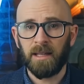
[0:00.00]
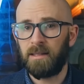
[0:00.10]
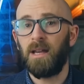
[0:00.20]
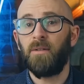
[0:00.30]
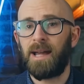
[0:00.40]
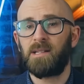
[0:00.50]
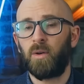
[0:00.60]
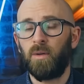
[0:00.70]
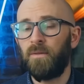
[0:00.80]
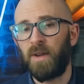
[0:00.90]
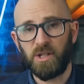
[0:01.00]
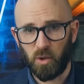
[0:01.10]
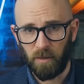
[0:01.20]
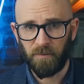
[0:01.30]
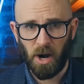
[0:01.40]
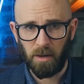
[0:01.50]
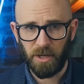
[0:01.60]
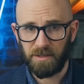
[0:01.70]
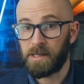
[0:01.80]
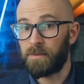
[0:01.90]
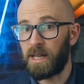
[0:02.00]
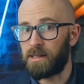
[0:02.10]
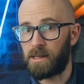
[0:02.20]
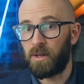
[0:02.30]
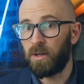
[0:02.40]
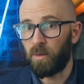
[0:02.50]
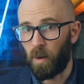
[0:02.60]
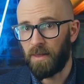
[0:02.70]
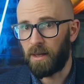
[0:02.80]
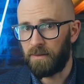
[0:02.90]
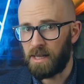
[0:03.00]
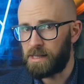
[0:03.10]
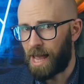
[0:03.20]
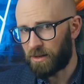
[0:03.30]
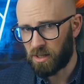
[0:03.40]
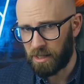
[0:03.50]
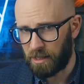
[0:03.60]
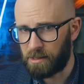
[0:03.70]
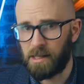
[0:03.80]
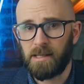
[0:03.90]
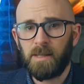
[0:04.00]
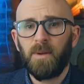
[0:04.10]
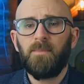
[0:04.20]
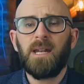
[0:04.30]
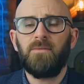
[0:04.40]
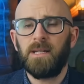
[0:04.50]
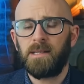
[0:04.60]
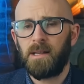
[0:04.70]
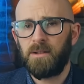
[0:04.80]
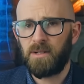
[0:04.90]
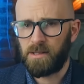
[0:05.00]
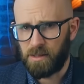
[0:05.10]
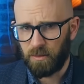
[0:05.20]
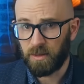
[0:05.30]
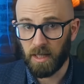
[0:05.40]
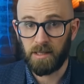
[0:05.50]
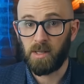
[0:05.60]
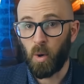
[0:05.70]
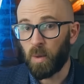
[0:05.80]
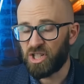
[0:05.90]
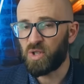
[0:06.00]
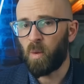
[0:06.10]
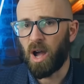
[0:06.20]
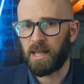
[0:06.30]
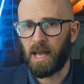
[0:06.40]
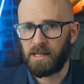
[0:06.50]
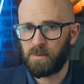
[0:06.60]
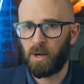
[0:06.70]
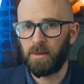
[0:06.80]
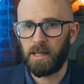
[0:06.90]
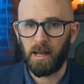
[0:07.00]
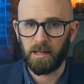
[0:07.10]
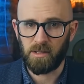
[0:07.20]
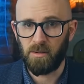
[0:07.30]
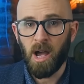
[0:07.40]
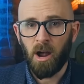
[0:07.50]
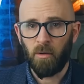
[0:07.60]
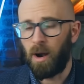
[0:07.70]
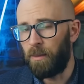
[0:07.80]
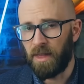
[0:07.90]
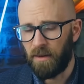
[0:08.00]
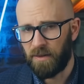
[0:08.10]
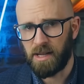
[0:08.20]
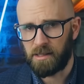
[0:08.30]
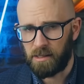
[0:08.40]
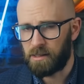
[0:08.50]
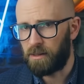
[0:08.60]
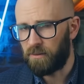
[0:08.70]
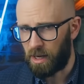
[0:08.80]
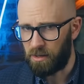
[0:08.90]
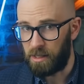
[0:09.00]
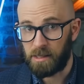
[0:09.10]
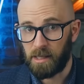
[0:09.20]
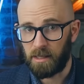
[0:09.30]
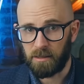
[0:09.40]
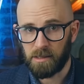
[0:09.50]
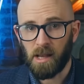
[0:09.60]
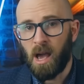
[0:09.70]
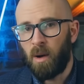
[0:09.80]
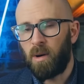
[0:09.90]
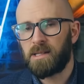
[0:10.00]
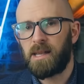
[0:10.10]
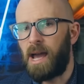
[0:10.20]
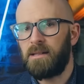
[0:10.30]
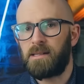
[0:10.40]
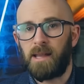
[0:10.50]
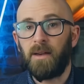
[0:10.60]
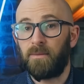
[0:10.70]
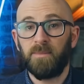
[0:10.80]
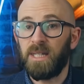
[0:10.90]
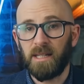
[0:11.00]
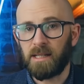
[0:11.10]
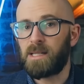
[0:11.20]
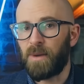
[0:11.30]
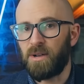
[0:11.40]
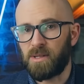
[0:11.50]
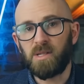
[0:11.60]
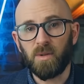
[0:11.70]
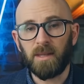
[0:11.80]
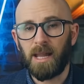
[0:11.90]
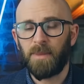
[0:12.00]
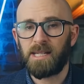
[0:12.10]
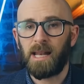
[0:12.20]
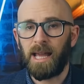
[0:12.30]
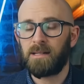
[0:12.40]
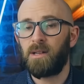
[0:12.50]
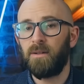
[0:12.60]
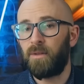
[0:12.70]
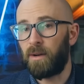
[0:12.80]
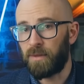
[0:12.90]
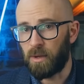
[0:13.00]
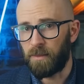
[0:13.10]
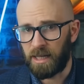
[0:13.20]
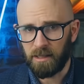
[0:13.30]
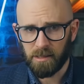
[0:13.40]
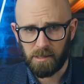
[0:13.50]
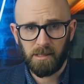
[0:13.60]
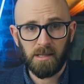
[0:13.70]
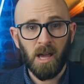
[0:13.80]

theoretical facial pheromones. It isn't known whether these actually exist, but many researchers do think so, which is why cats probably probably like to rub their faces on various things. Once cats have been exposed to the nepetalactone for a few minutes, it